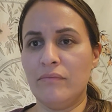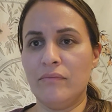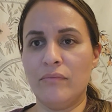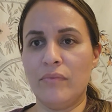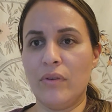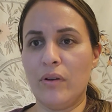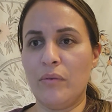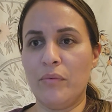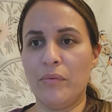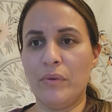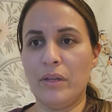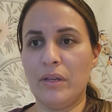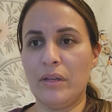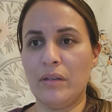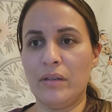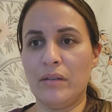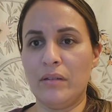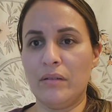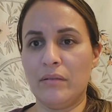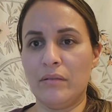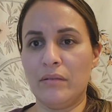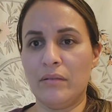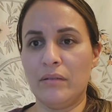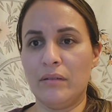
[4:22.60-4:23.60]
what we,
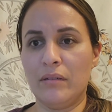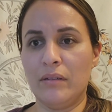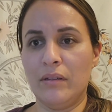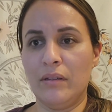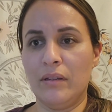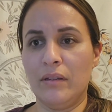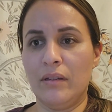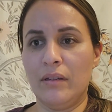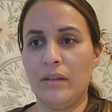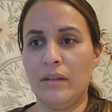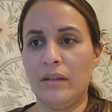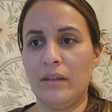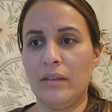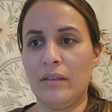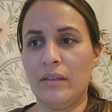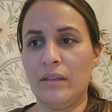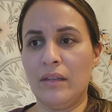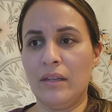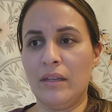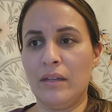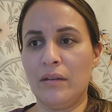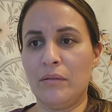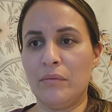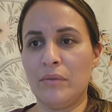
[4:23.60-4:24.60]
I
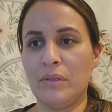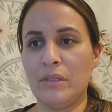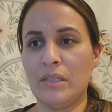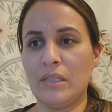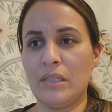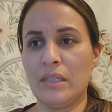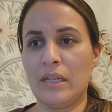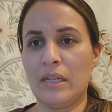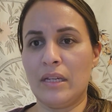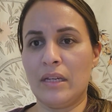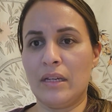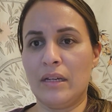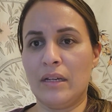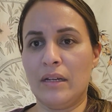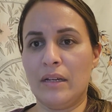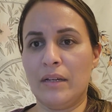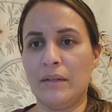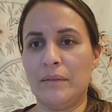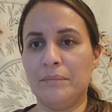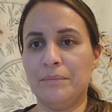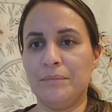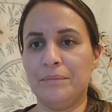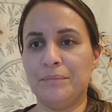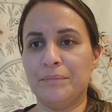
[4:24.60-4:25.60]
think it was like a